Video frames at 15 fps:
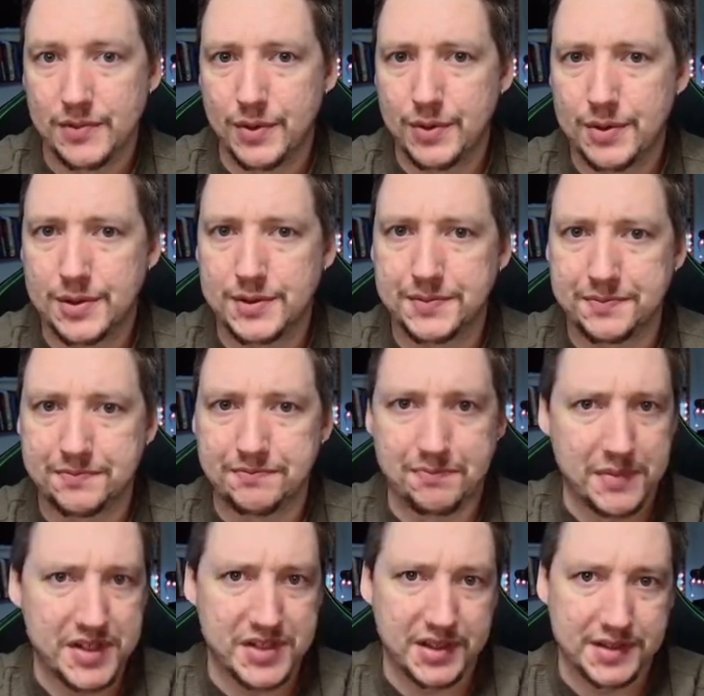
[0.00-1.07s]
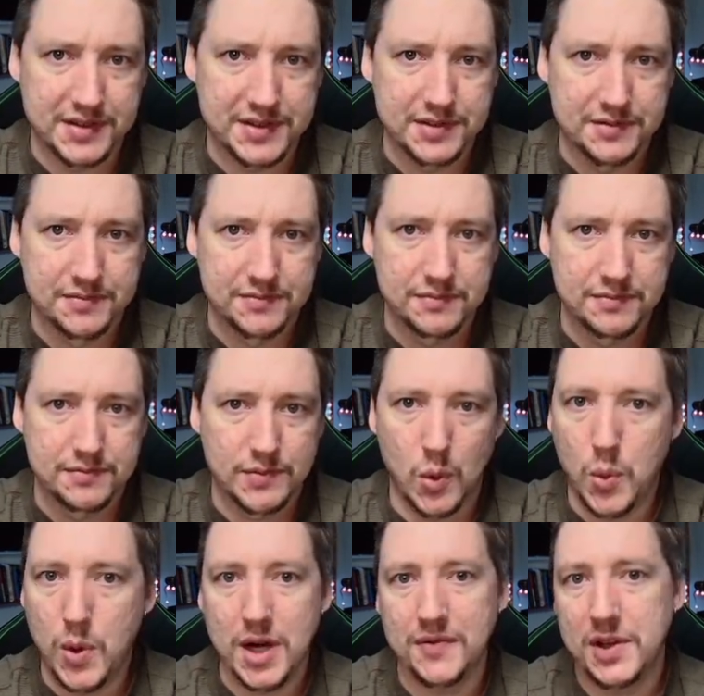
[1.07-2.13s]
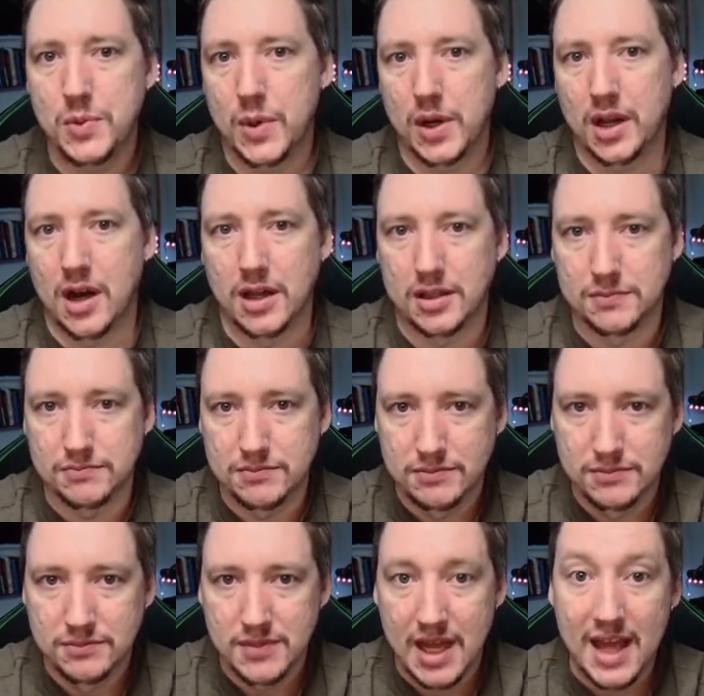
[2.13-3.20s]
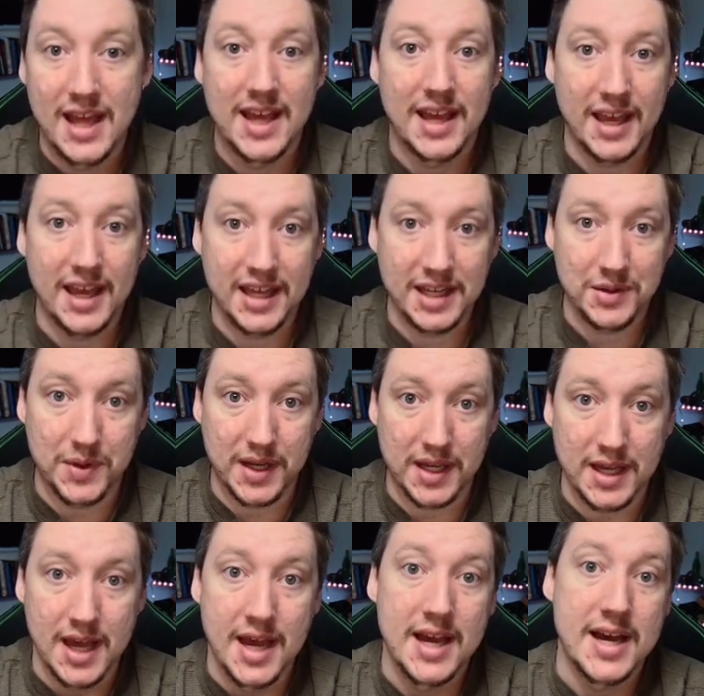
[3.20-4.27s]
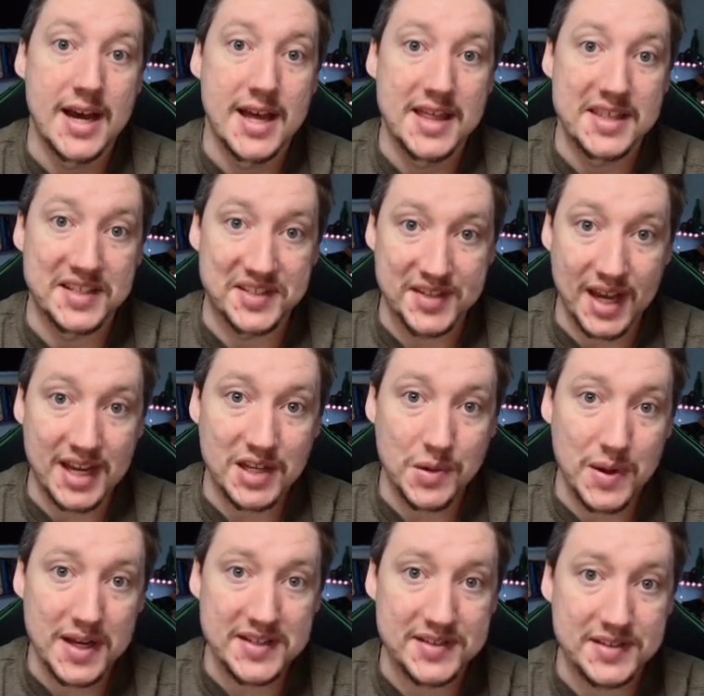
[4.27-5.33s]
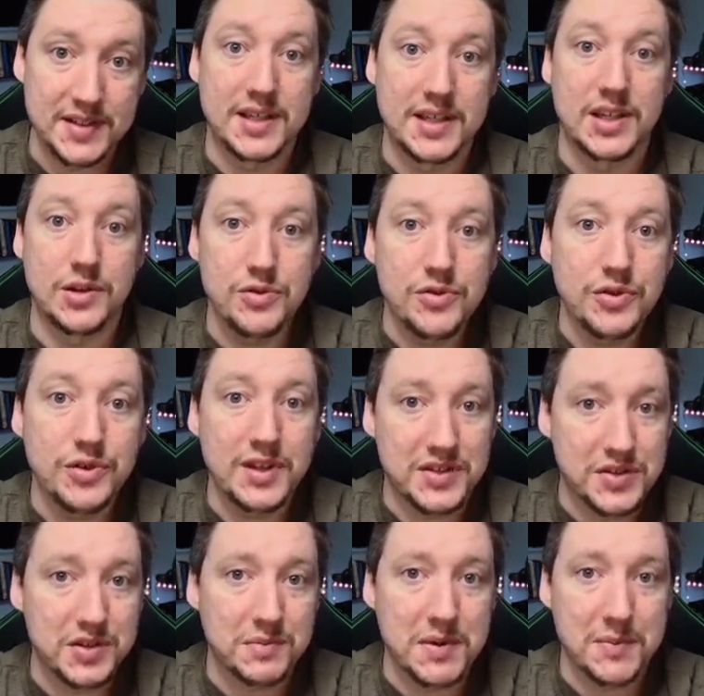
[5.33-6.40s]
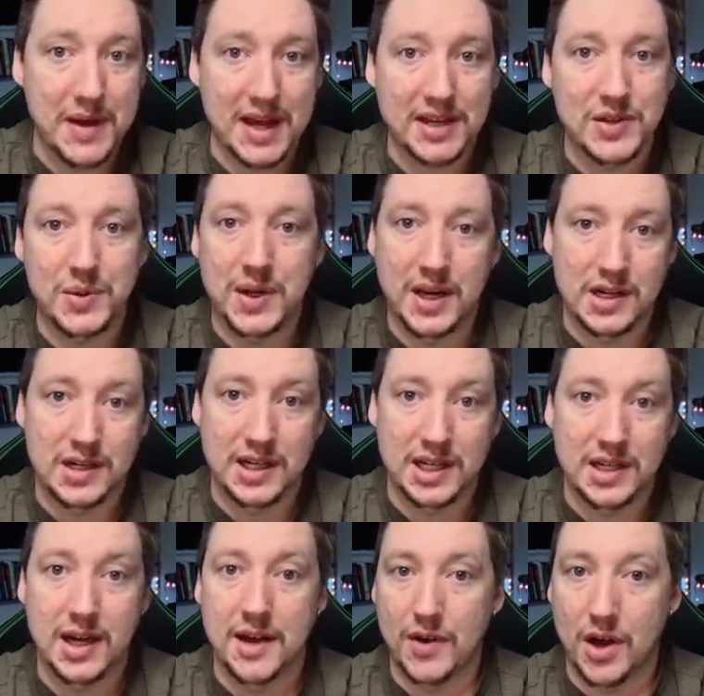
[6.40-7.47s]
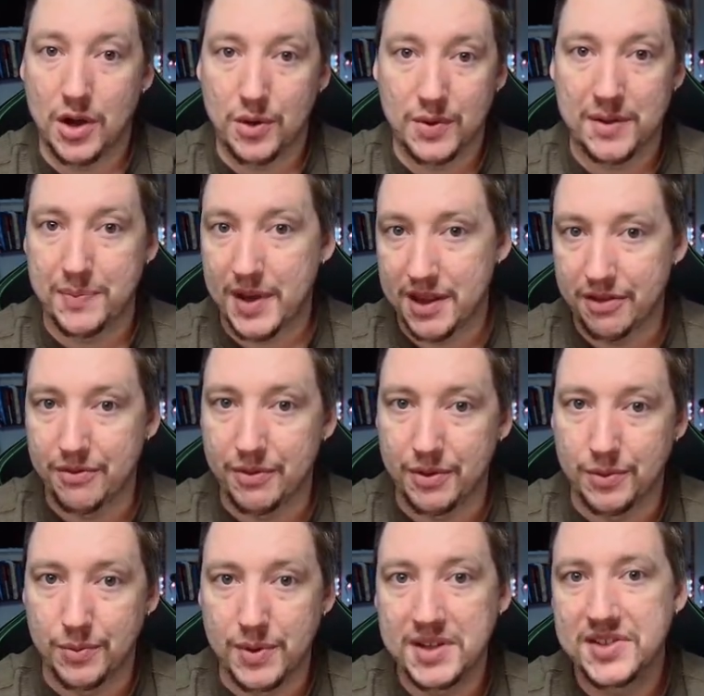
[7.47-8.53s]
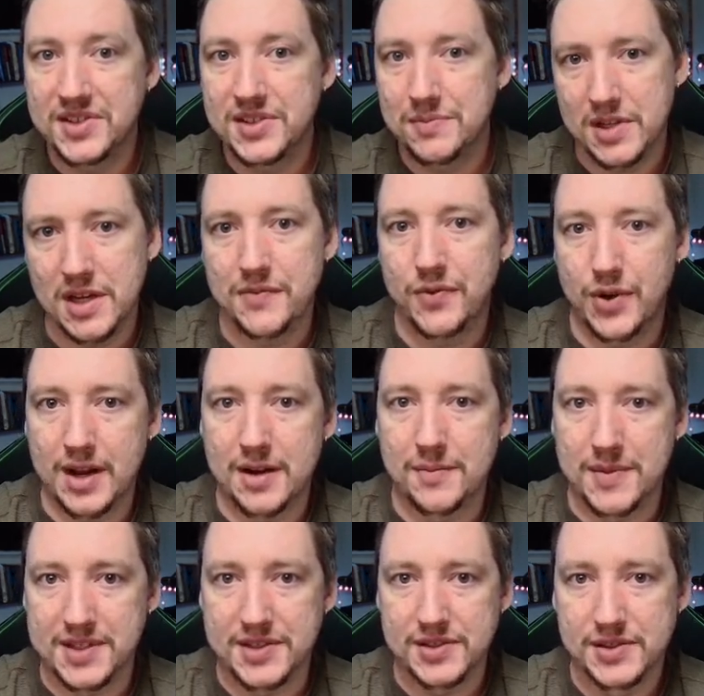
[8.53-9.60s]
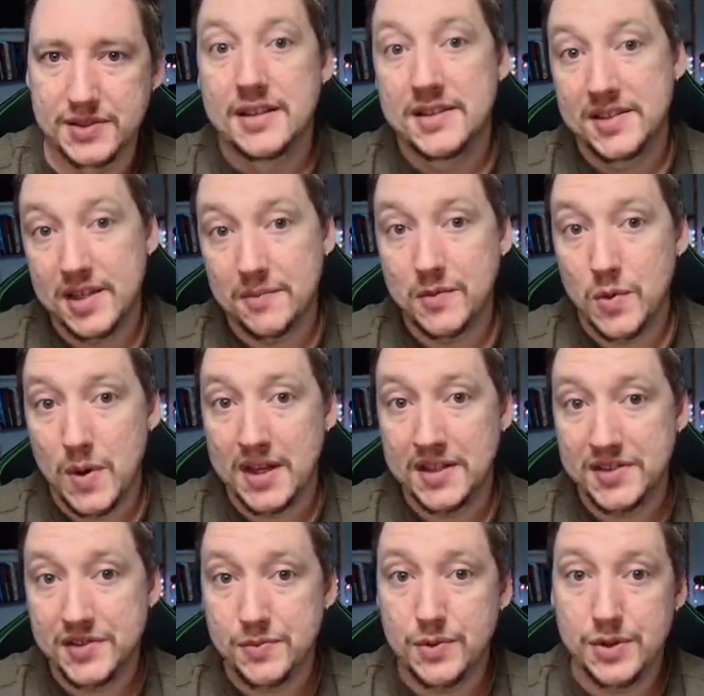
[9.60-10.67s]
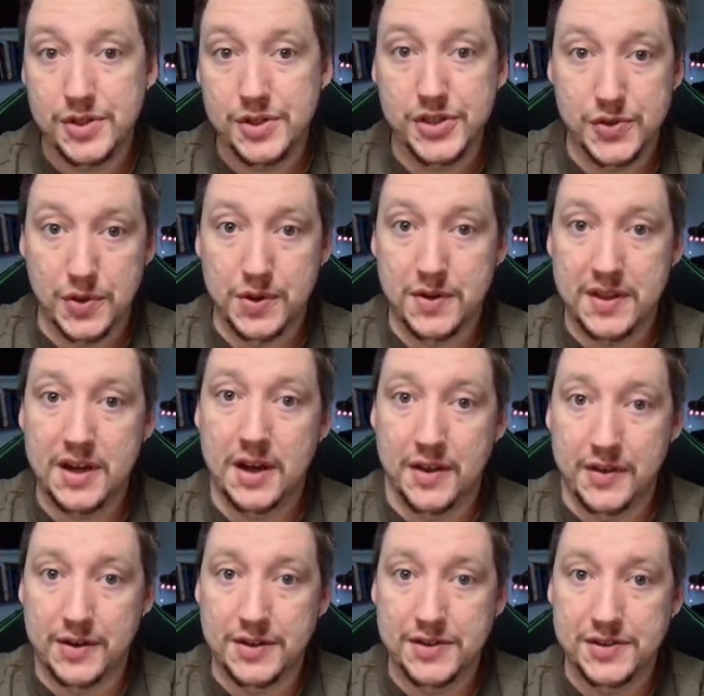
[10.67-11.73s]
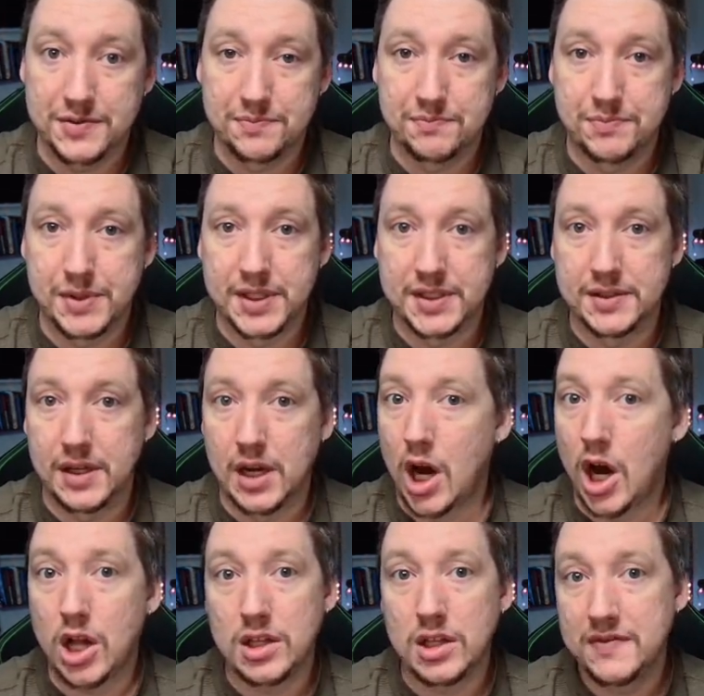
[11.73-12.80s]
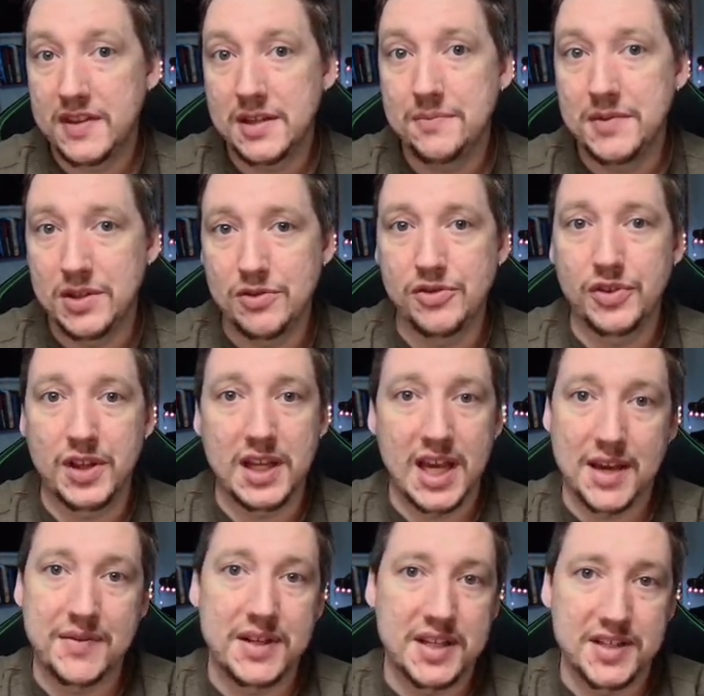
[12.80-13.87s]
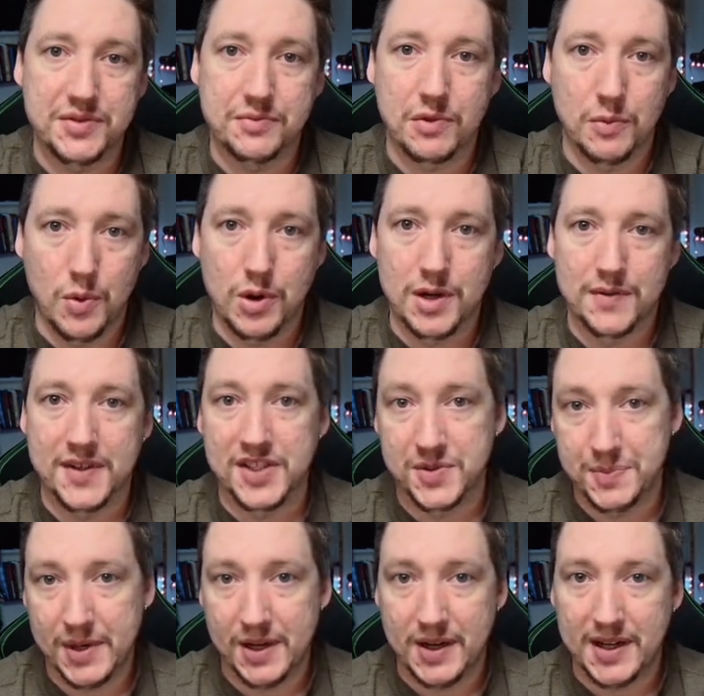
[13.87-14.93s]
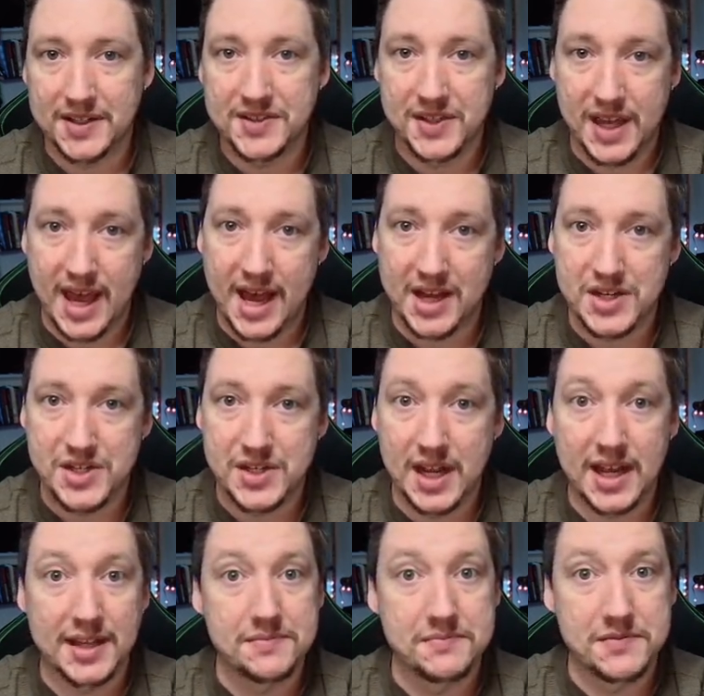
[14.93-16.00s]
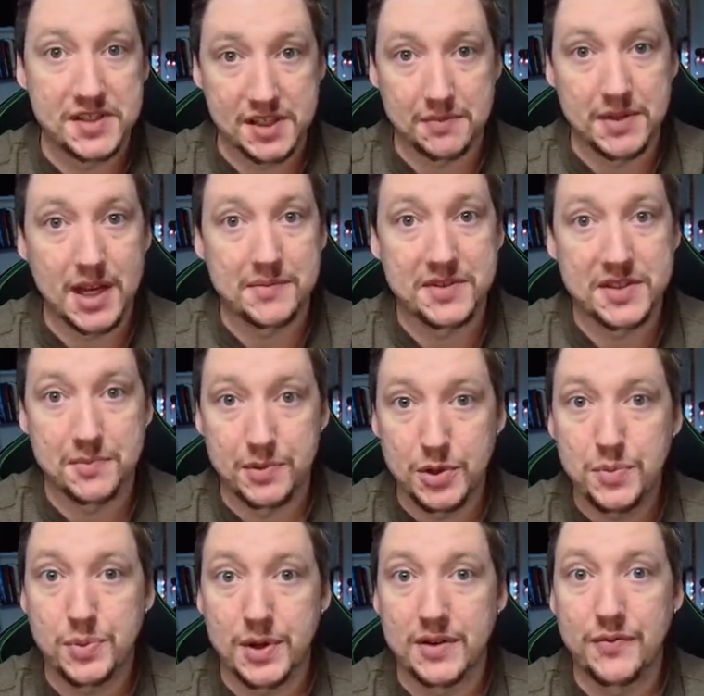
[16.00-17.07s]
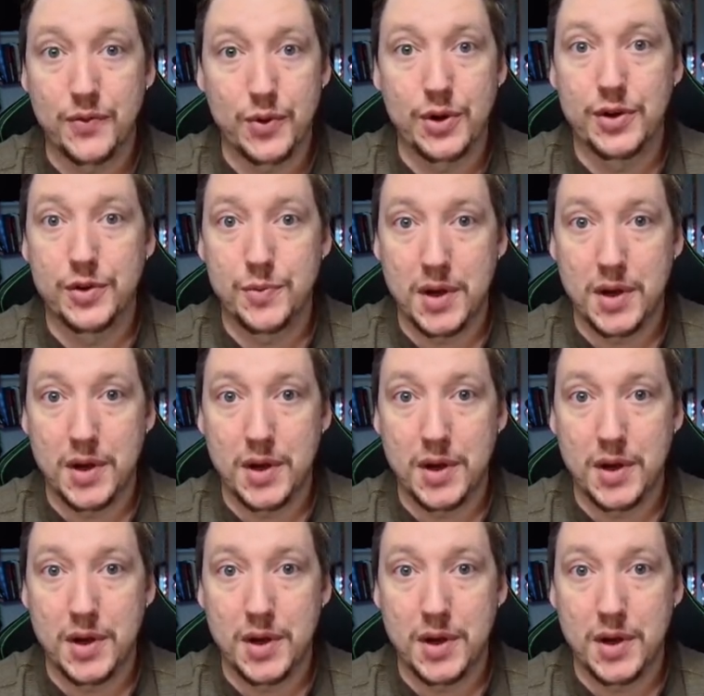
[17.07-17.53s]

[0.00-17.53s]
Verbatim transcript: or missions, whatever you want to call them. Anyway, the side quests usually took me back to an area I've already been through with some tougher enemies. Some quests were shorter than others, but all of them usually gave a decent reward of experience, cash, and sometimes the blueprint for a new